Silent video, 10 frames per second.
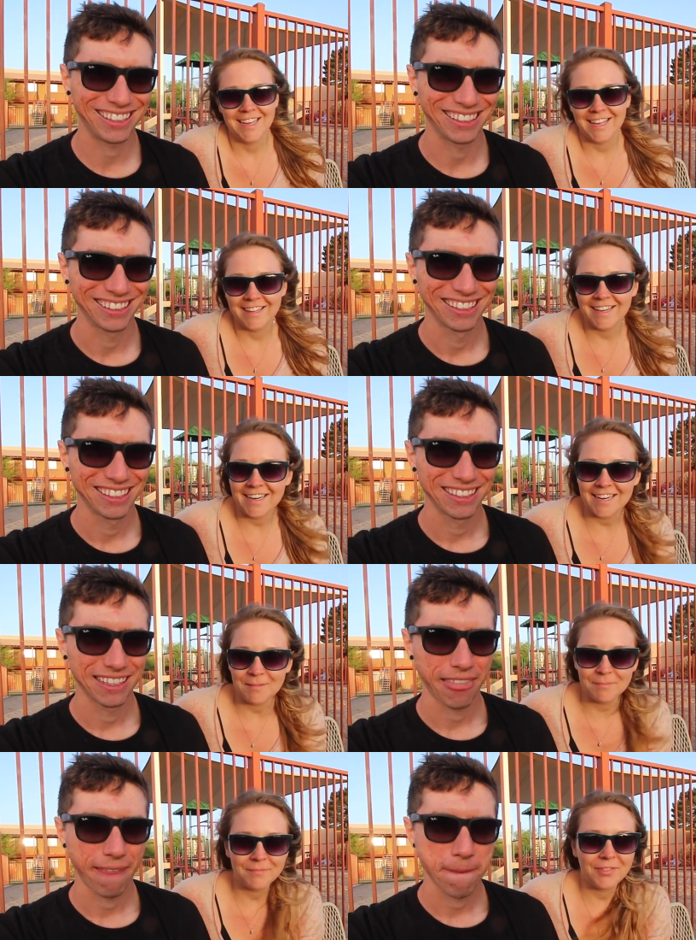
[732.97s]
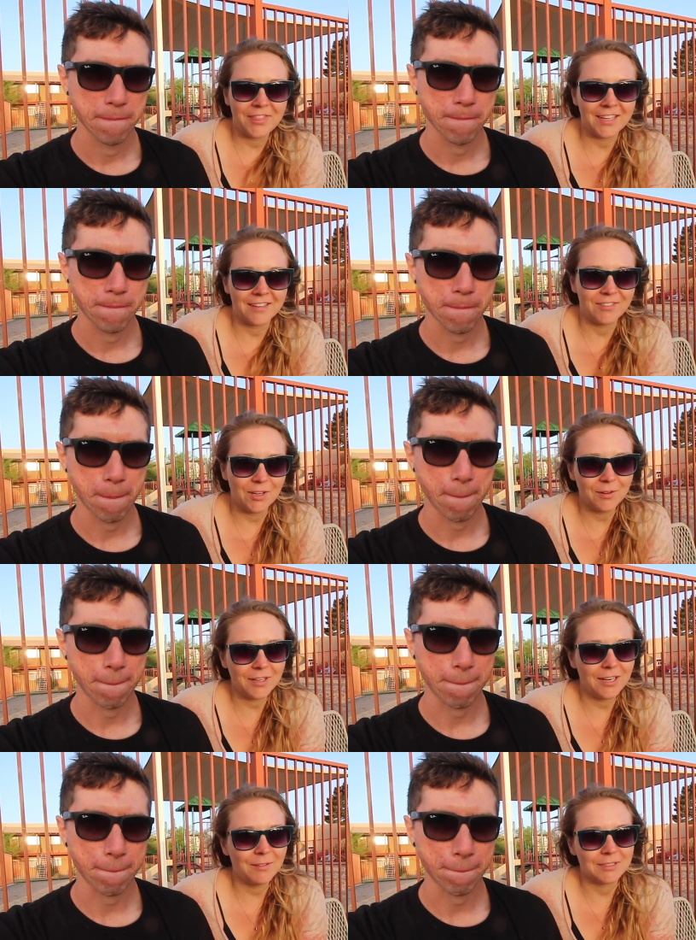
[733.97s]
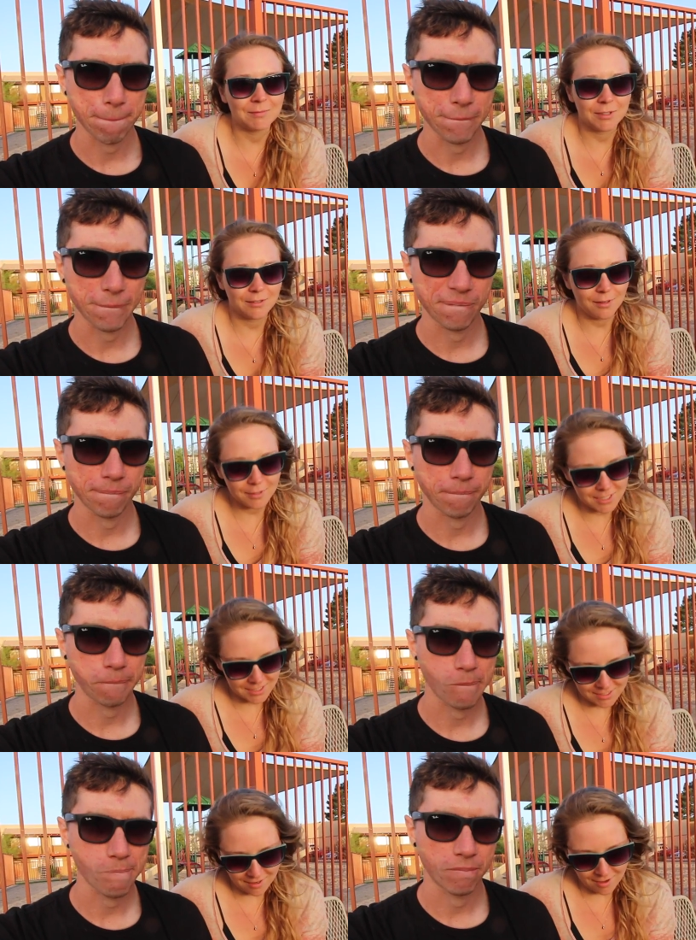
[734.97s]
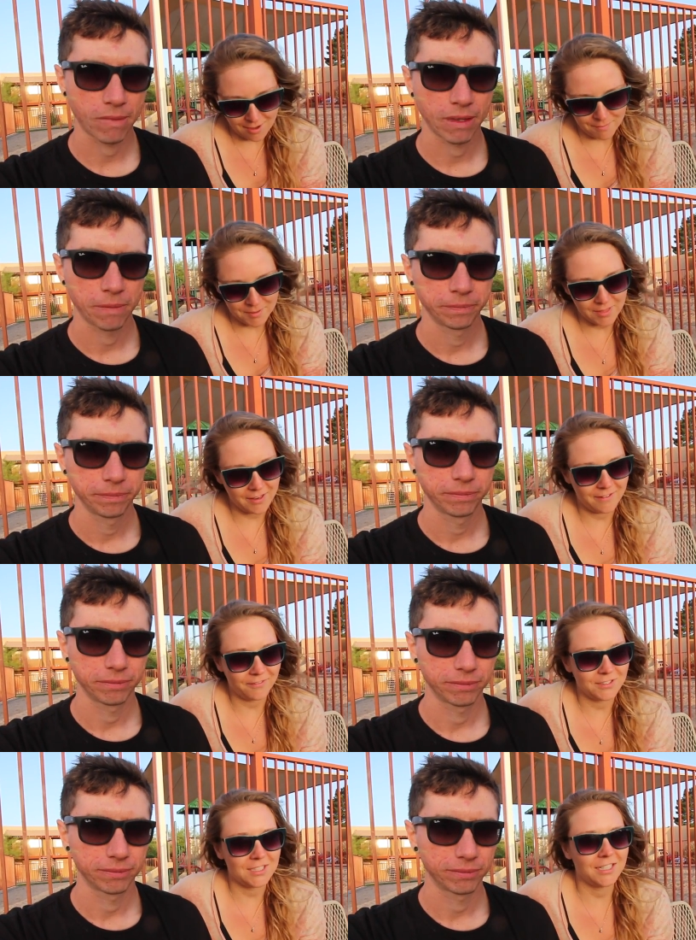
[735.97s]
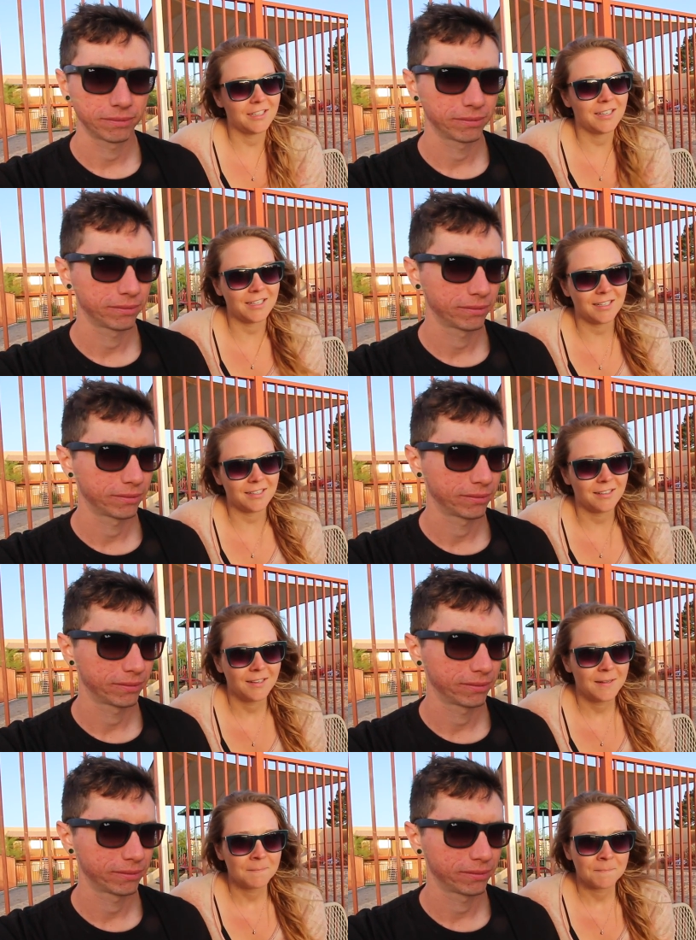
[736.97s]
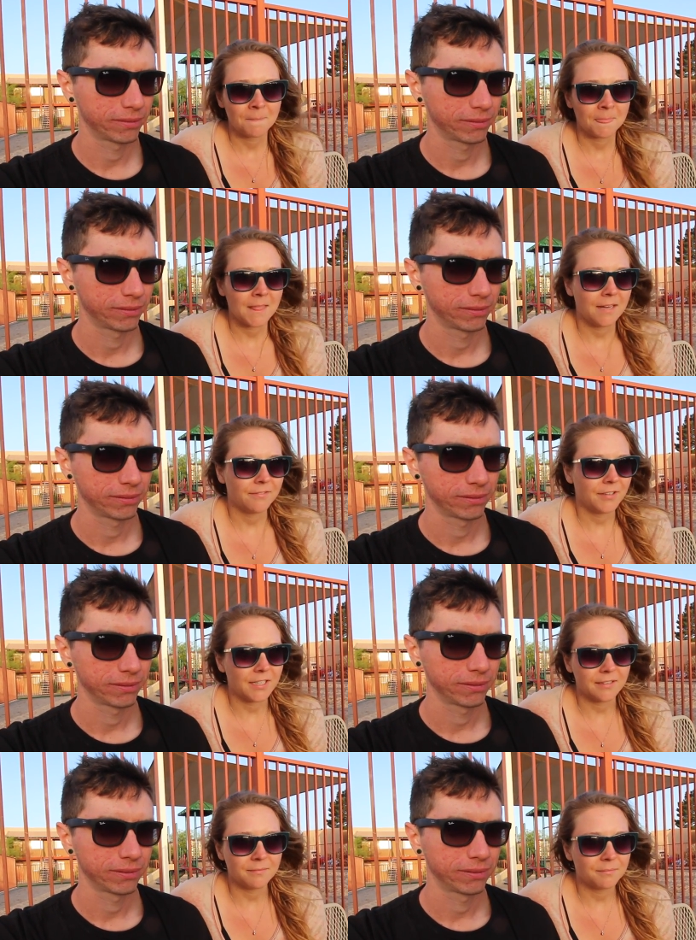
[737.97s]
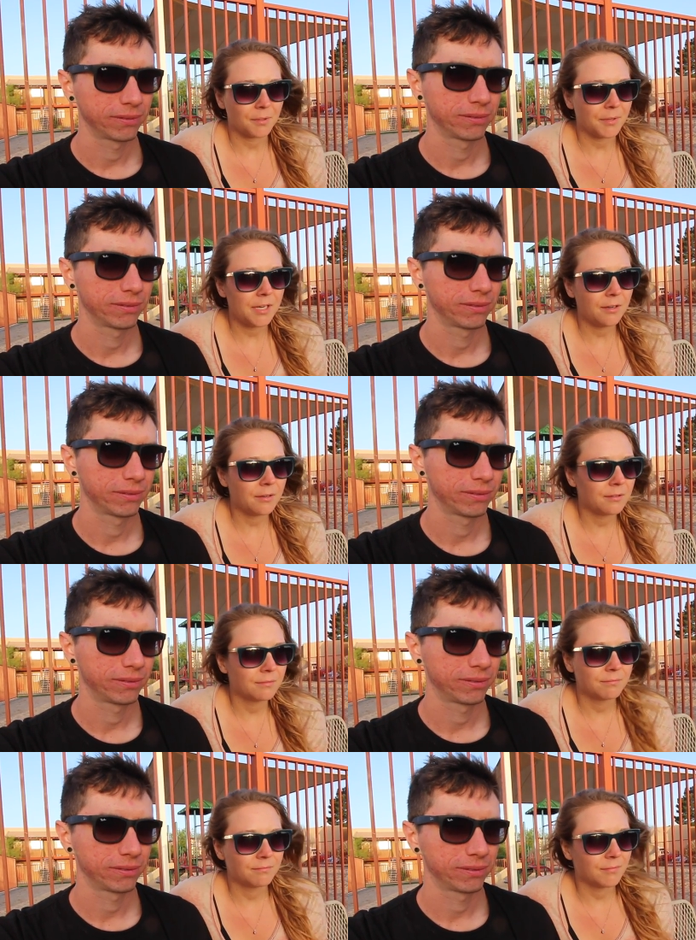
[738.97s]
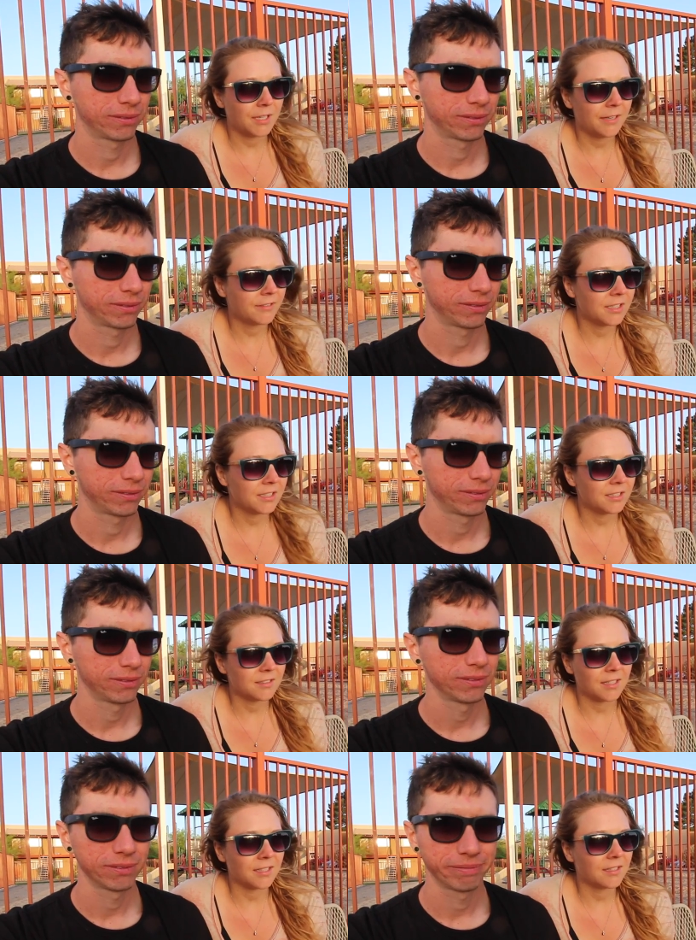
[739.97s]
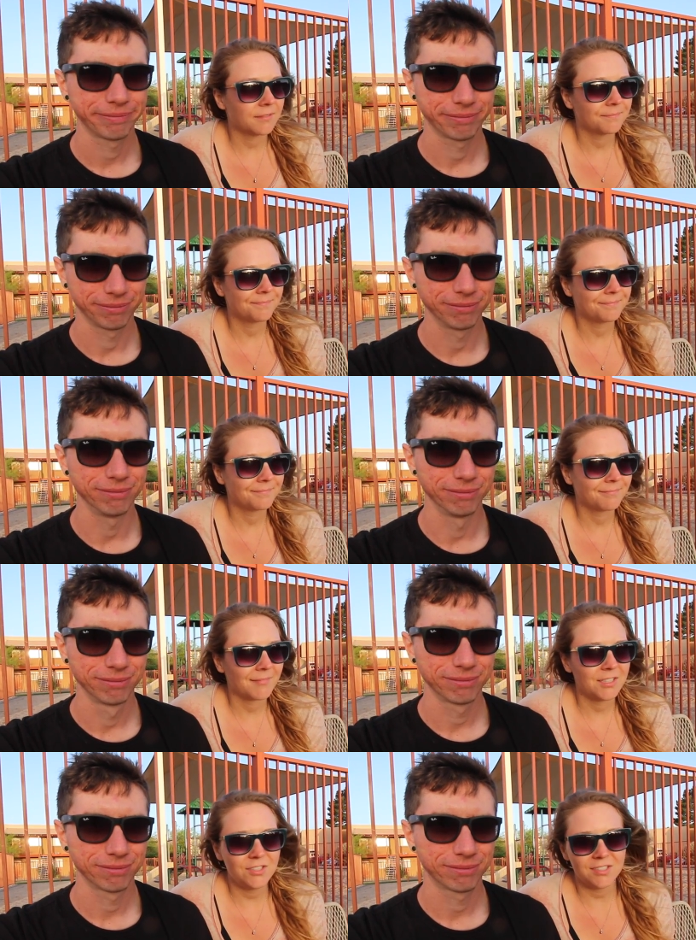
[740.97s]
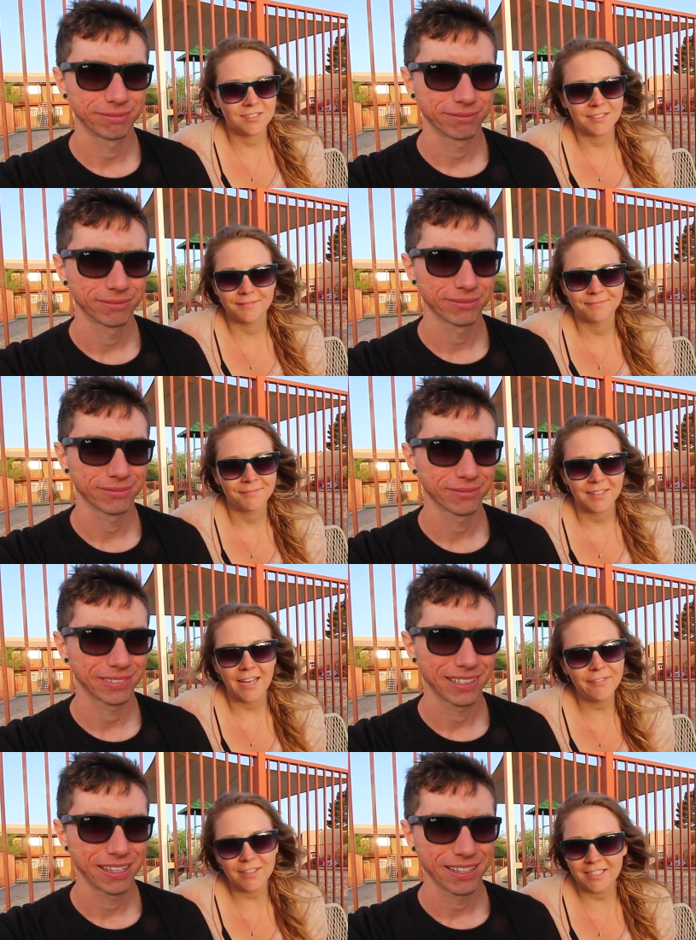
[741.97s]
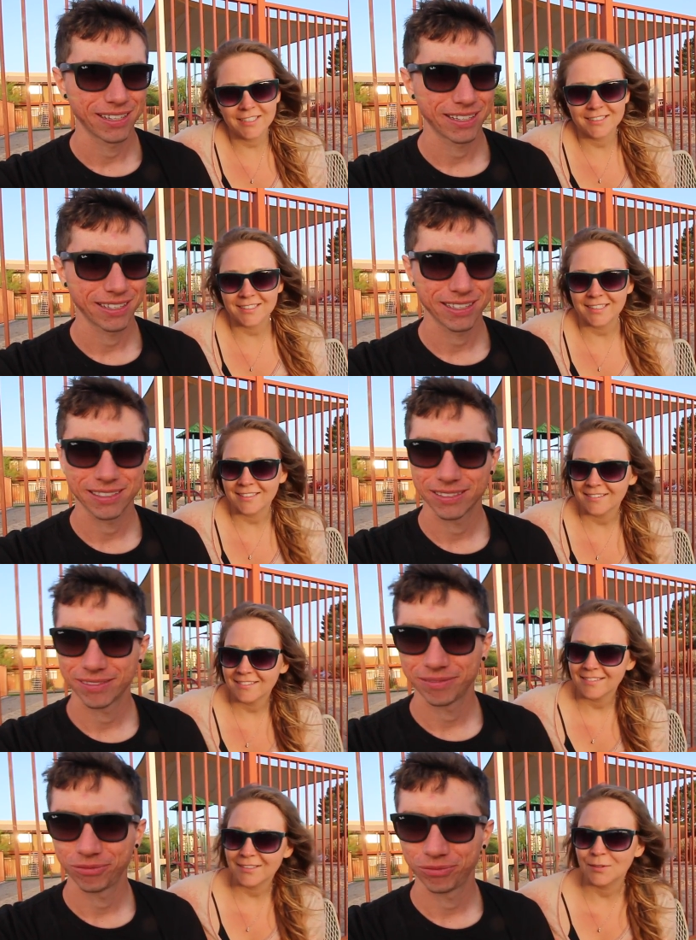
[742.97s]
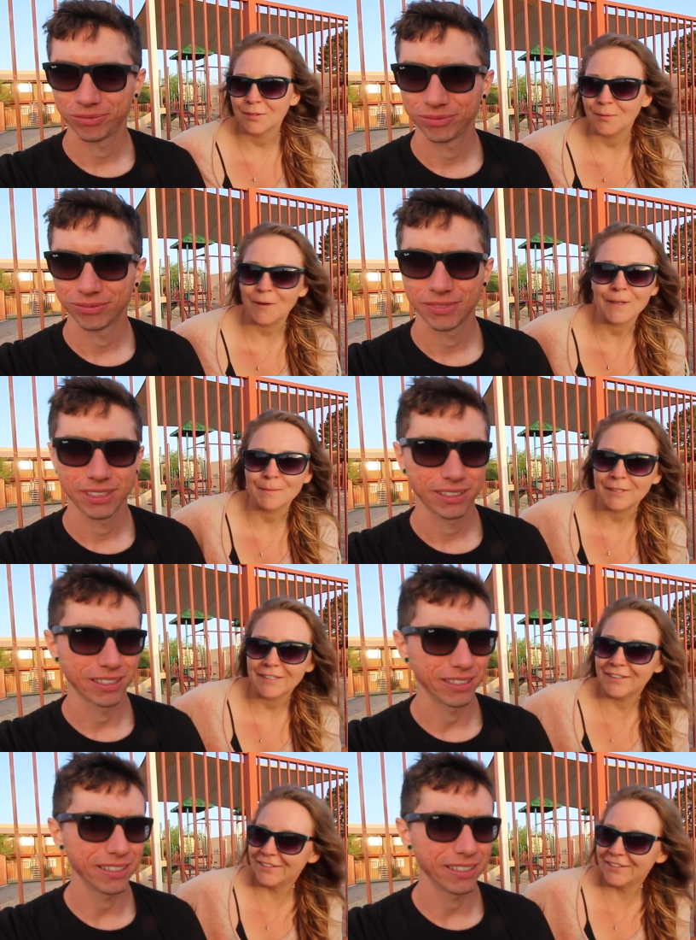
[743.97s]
Speaker 1: and then I had a thing of yogurt with some granola on top. And then for dinner, I had freaking burrito, whatever. Like, mm. just everything is like lukewarm, you know?